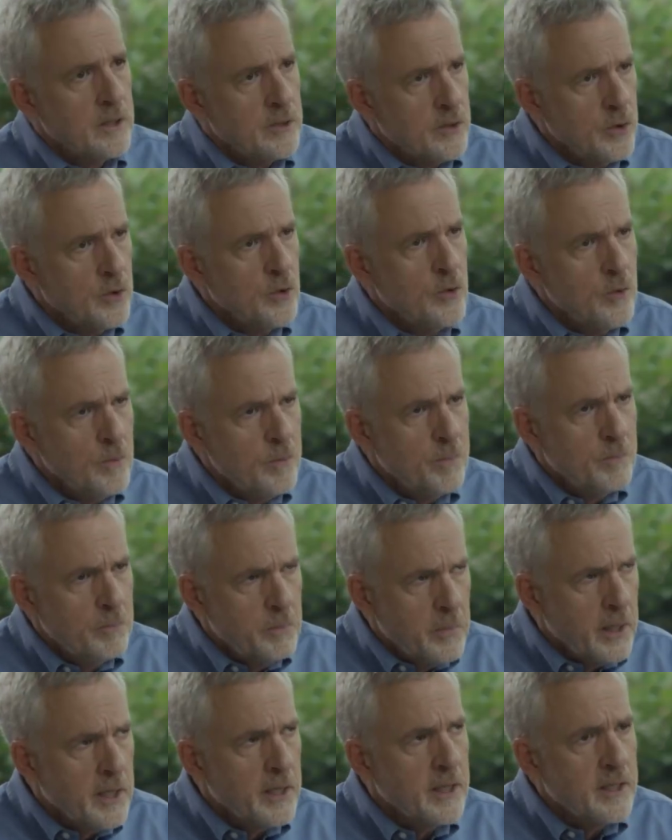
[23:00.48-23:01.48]
Too
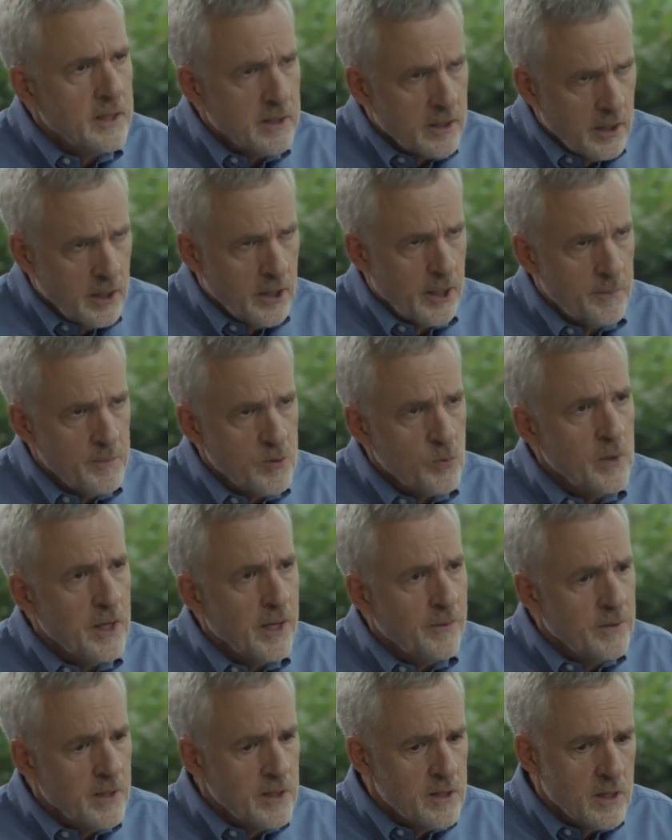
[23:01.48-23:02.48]
many times we
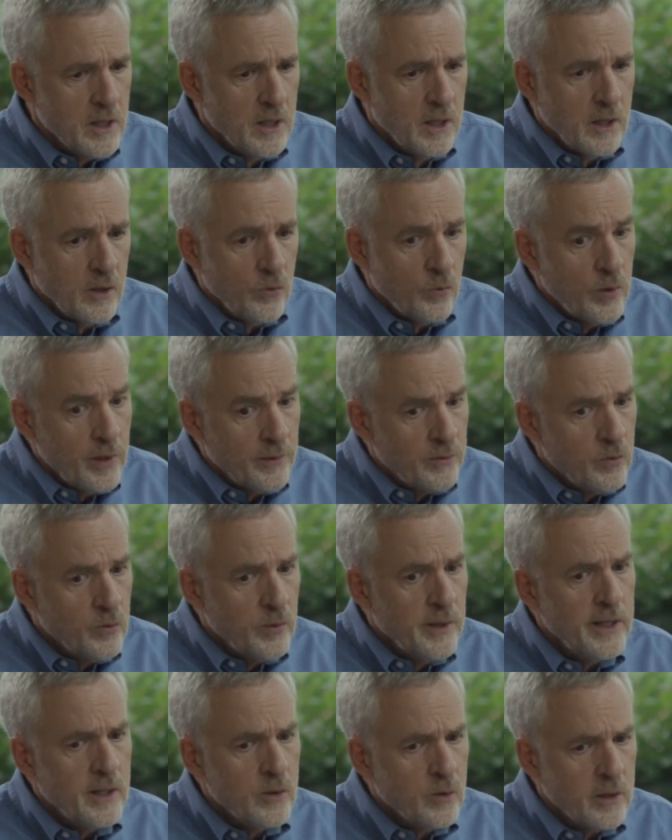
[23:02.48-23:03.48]
have
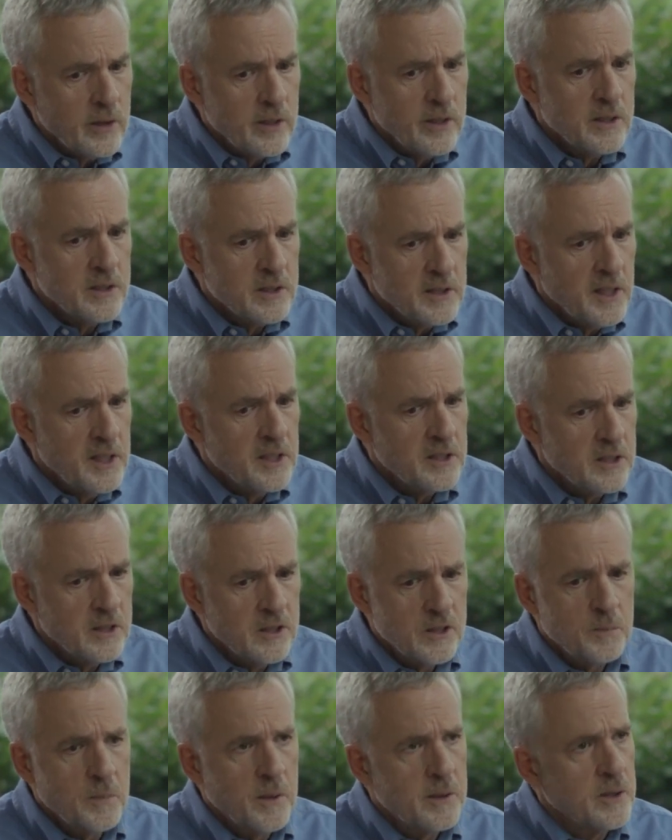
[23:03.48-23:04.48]
great
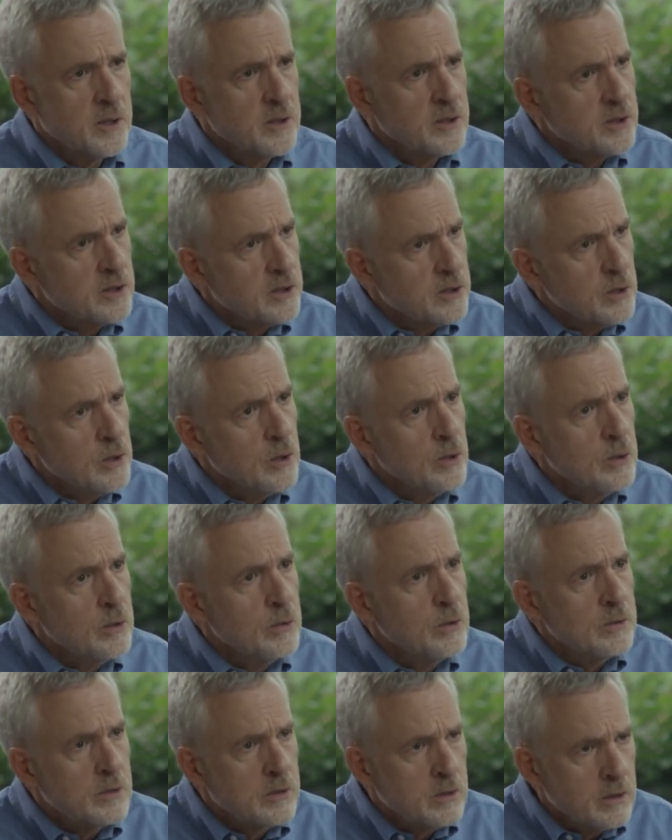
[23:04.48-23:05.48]
organizations, but they're
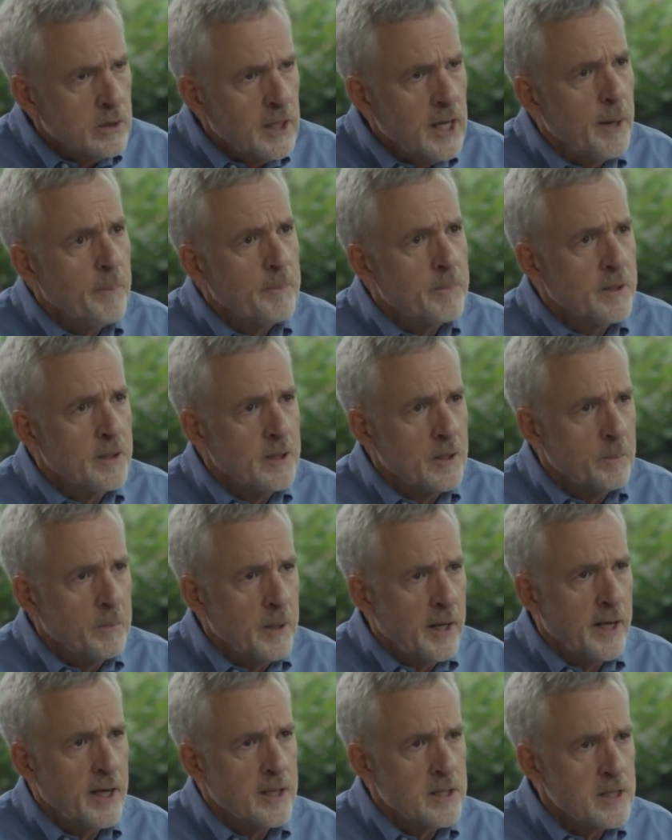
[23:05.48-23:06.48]
so trapped in the
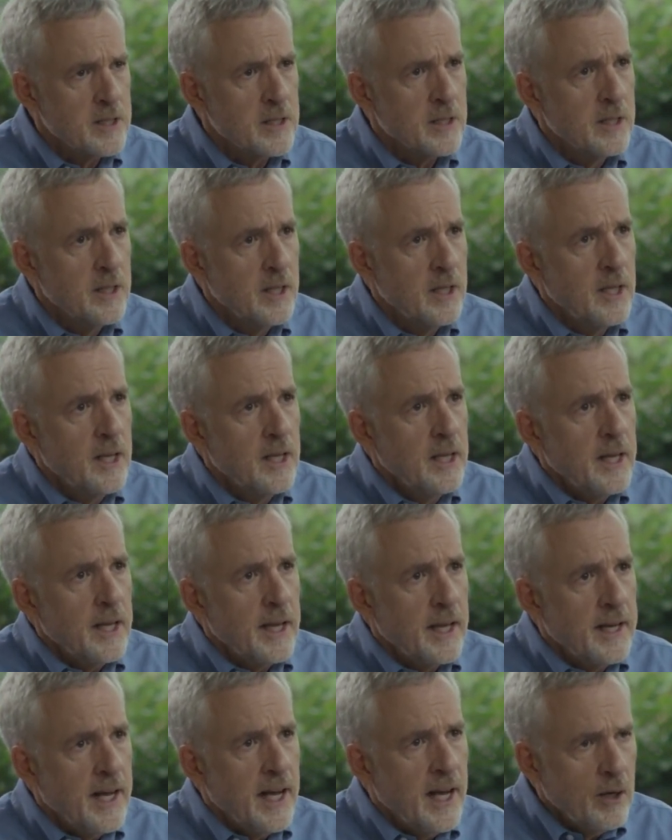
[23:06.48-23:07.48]
past.
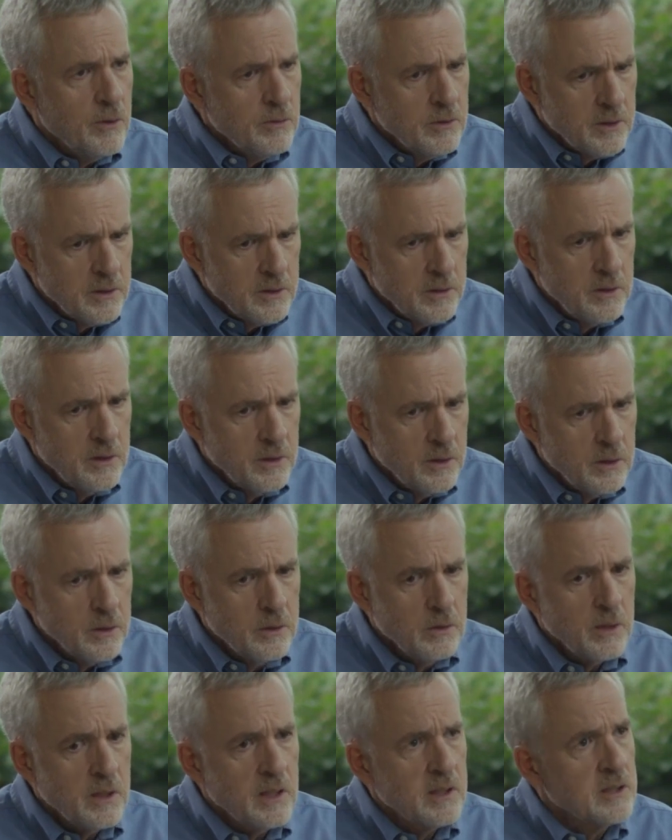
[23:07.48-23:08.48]
And how do
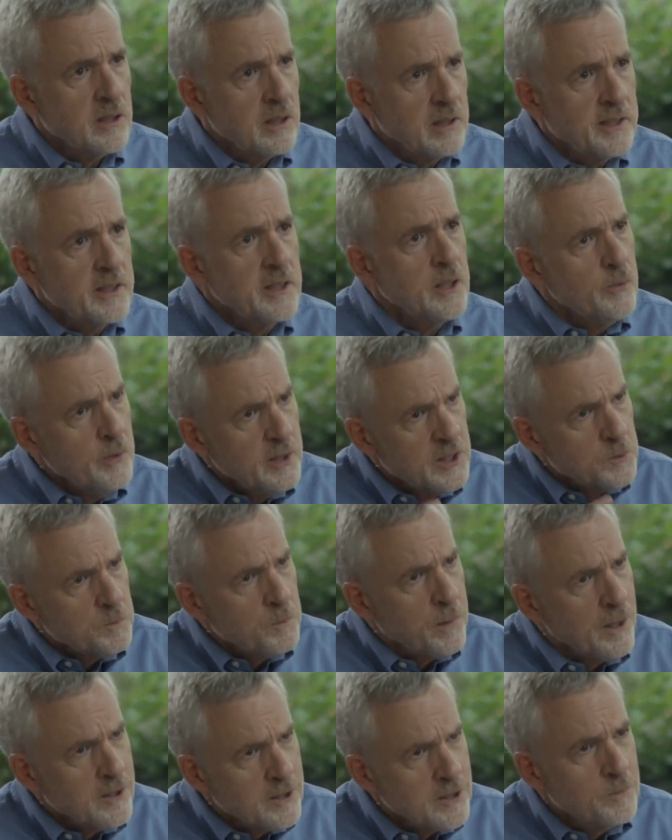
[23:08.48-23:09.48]
your
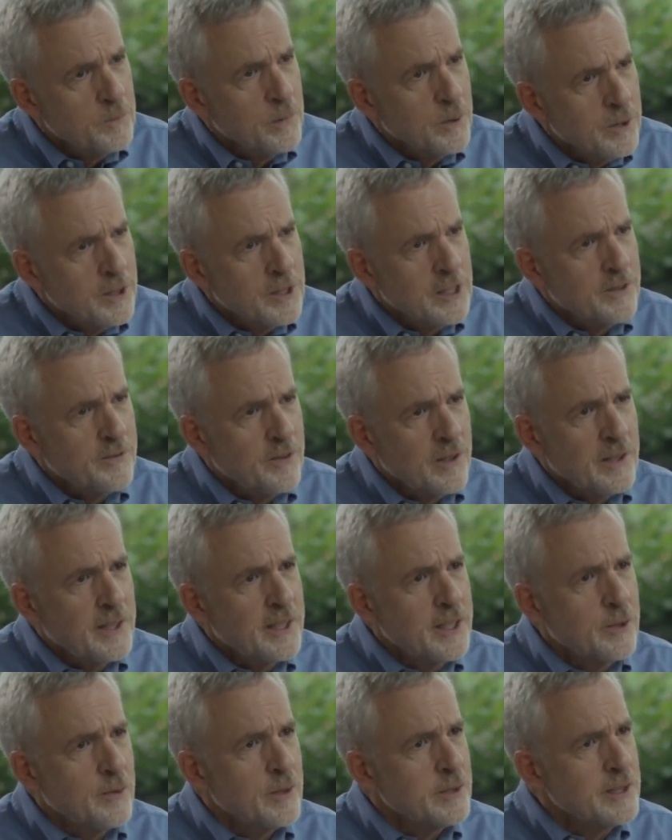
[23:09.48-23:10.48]
responsibility of a
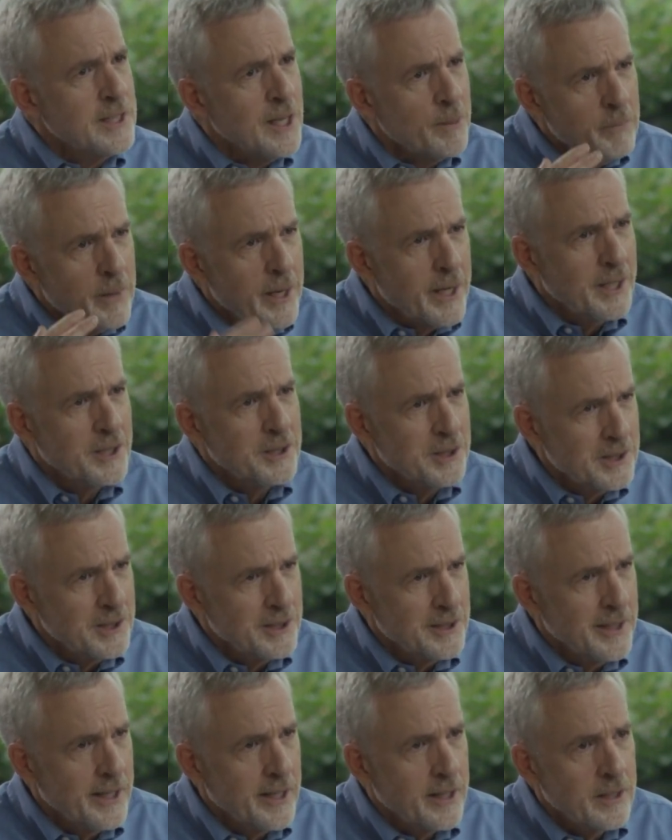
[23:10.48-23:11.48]
leader is not managing
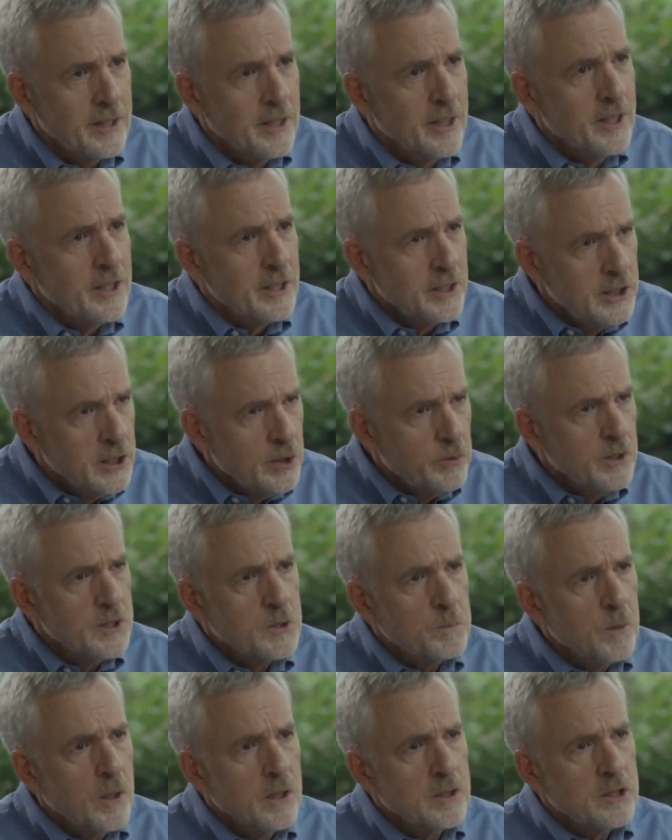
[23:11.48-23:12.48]
today. Your
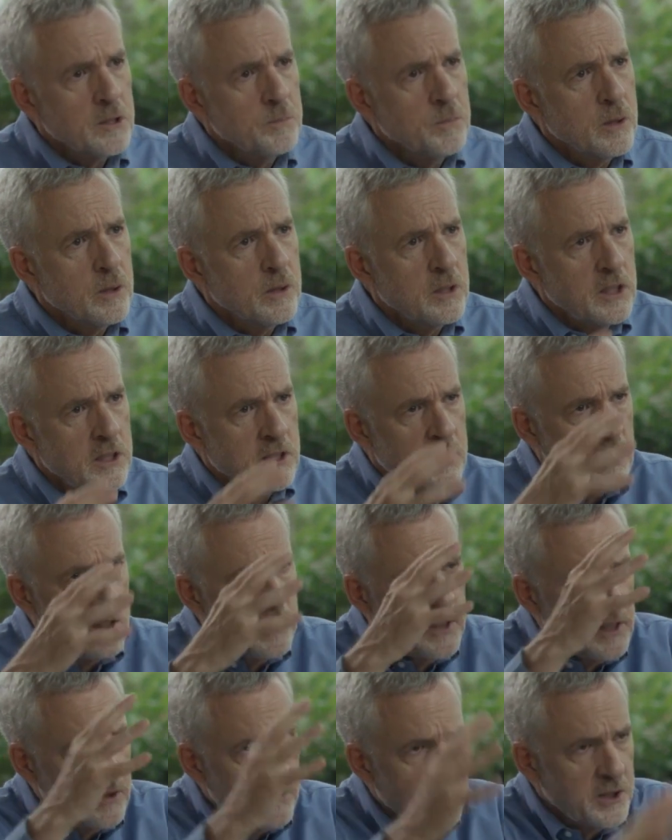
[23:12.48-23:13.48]
responsibility as a
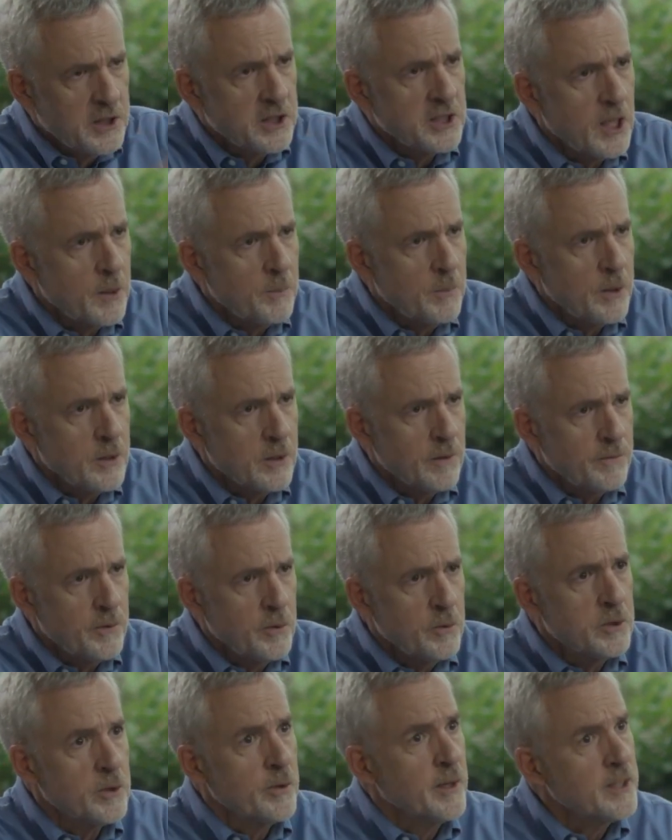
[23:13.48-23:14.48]
leader is shaping the
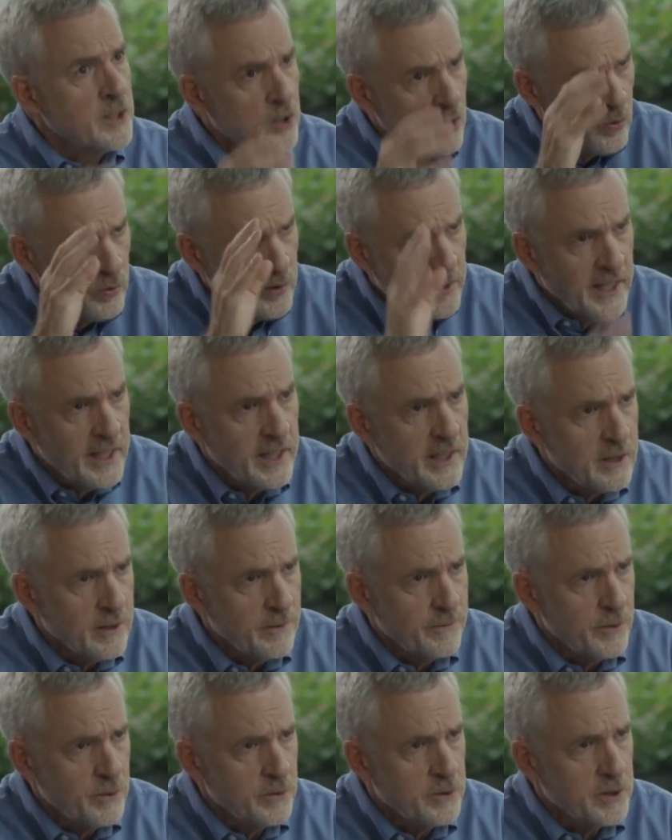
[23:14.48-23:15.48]
future and creating
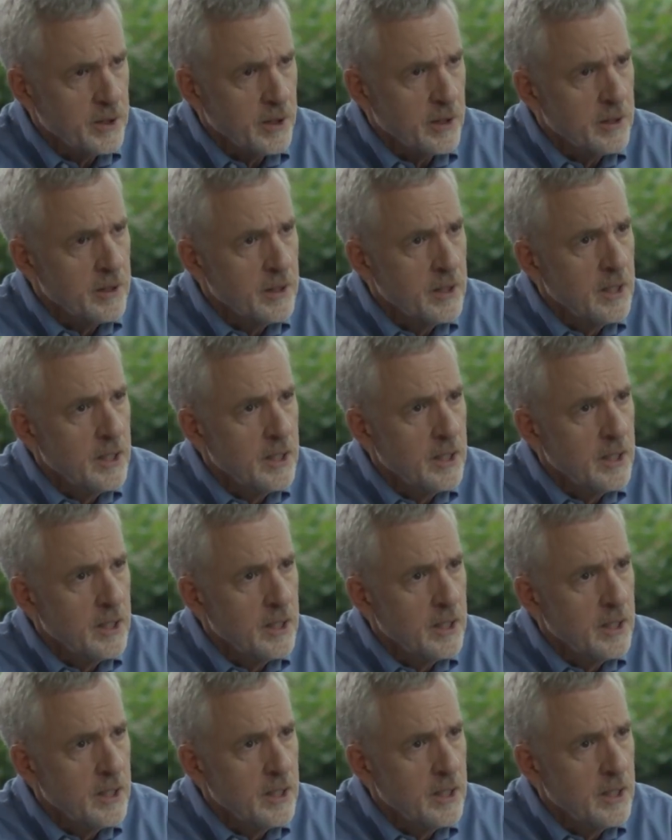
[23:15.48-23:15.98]
the future.